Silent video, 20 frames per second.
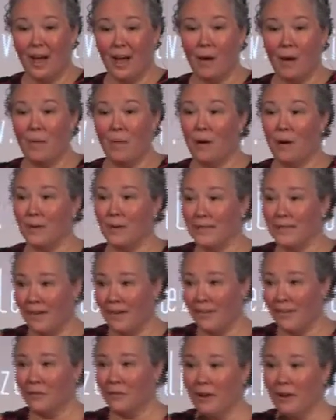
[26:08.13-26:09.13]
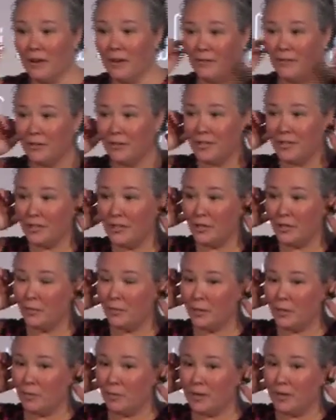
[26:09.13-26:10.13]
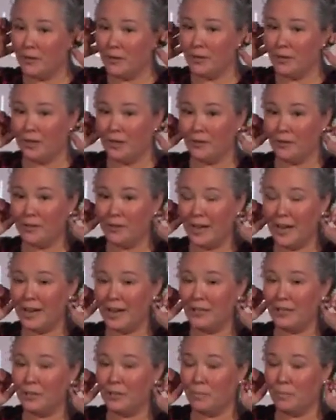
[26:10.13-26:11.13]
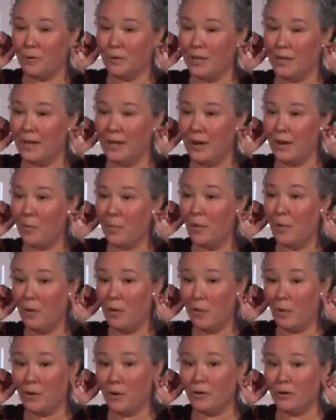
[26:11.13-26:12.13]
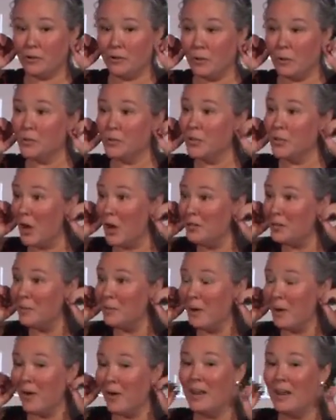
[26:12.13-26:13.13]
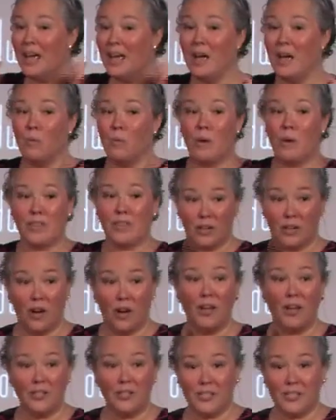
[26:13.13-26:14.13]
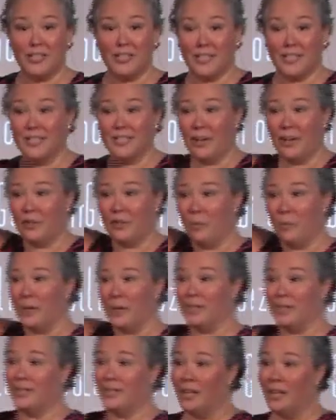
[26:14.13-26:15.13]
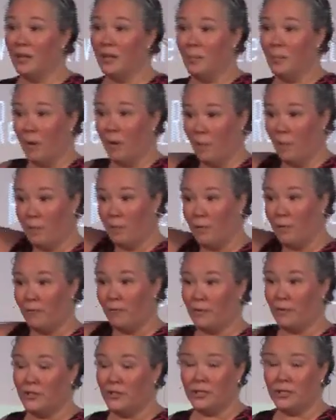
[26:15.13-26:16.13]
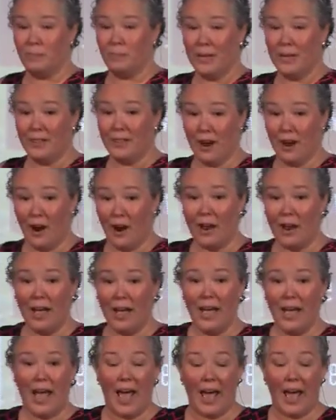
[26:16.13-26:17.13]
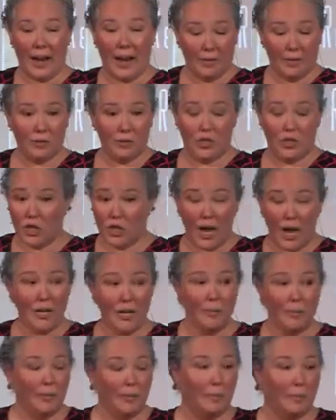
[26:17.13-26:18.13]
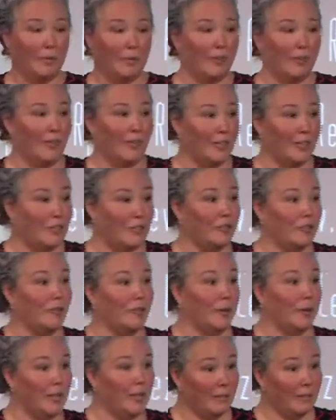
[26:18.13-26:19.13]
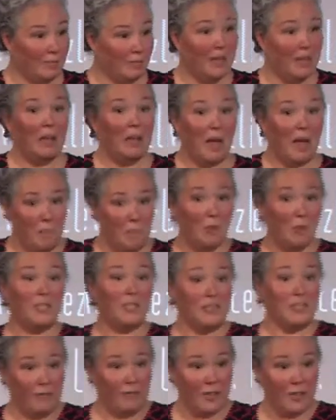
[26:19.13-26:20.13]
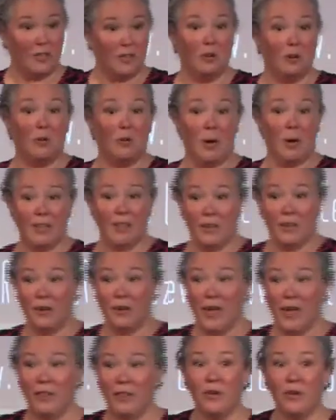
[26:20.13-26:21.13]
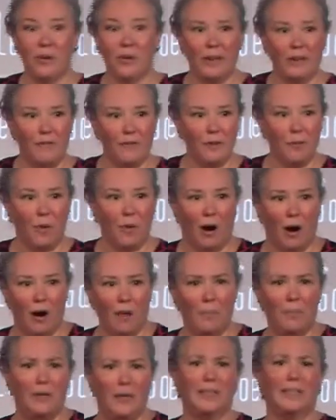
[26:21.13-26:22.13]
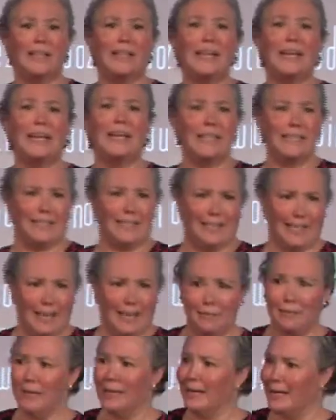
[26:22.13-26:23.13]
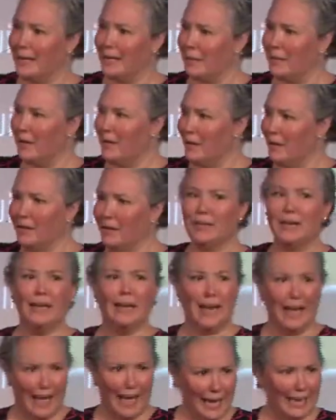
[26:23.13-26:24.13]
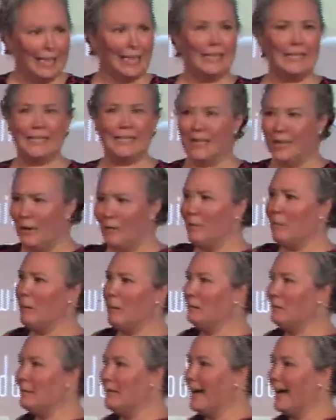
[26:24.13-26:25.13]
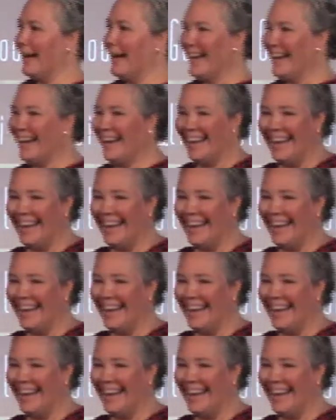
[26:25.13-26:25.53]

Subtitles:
I was having a great conversation with Rachel the other day, and she pointed out a part where Ernest Holmes talked about when the consciousness is there that we can teleport, poof, we'll just be there. And I genuinely believe that's true. And most of us aren't quite there yet, though if you are, please send me an email. I need to know about that.